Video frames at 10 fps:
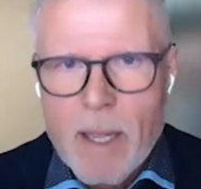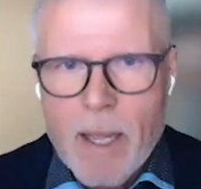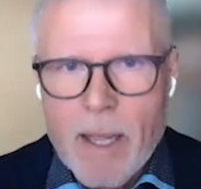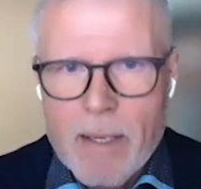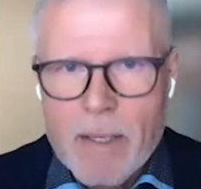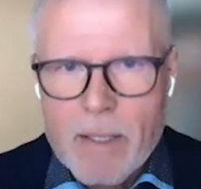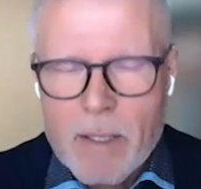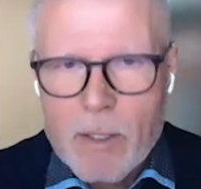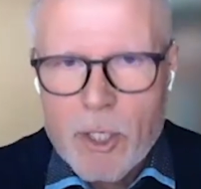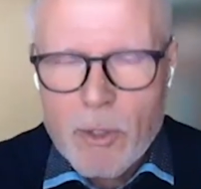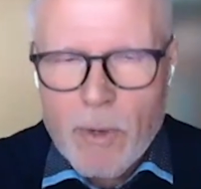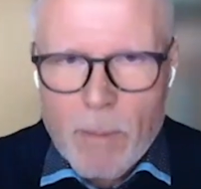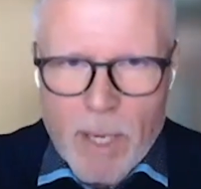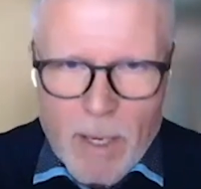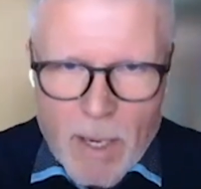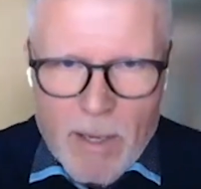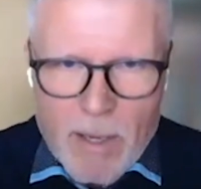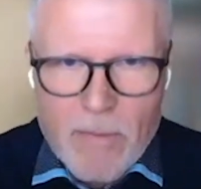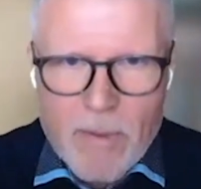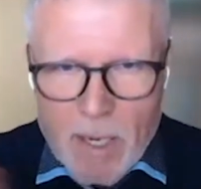And during my
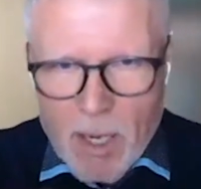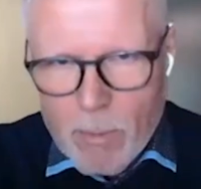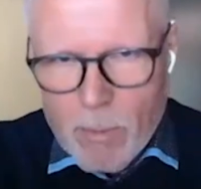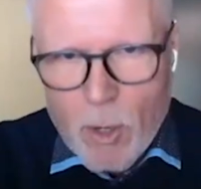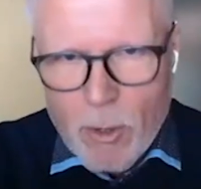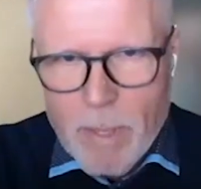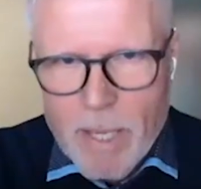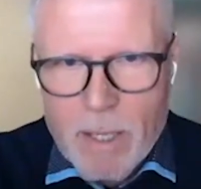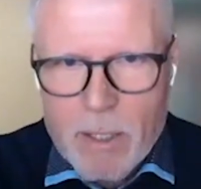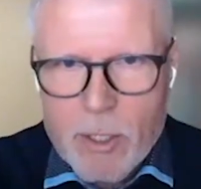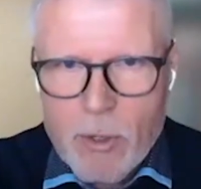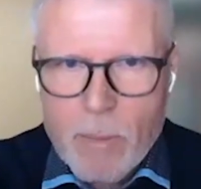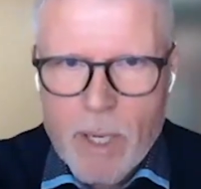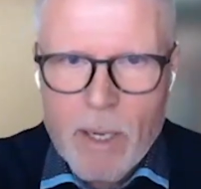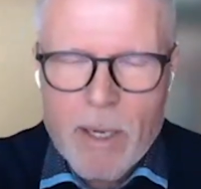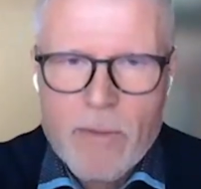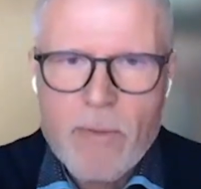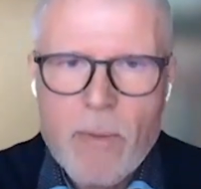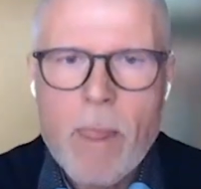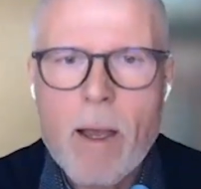life, now I'm going back, during my
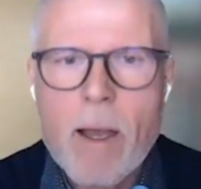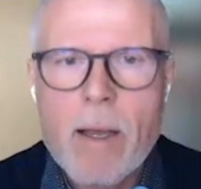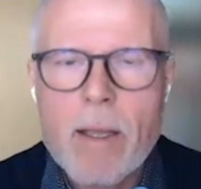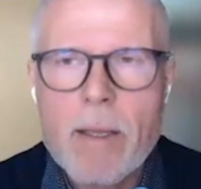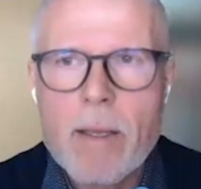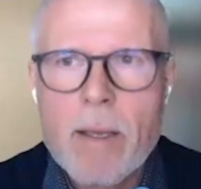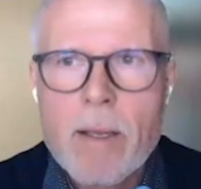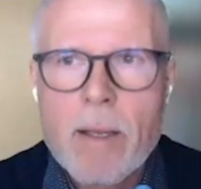life, I